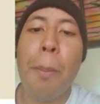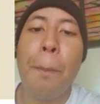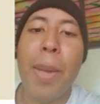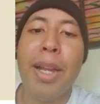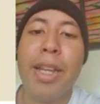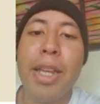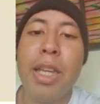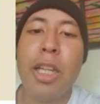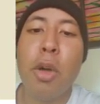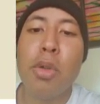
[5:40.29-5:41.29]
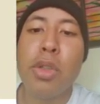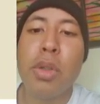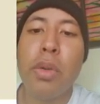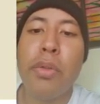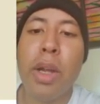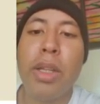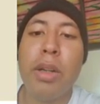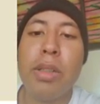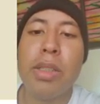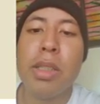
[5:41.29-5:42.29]
but they can also fire
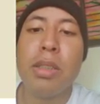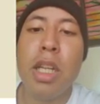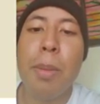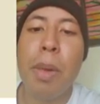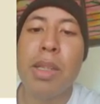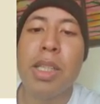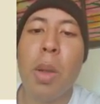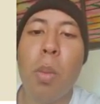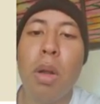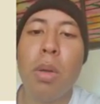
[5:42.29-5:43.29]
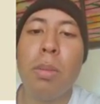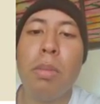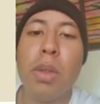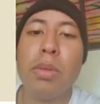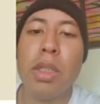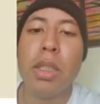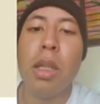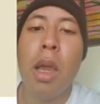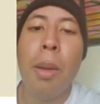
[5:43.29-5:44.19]
horizontally by sidewall mounted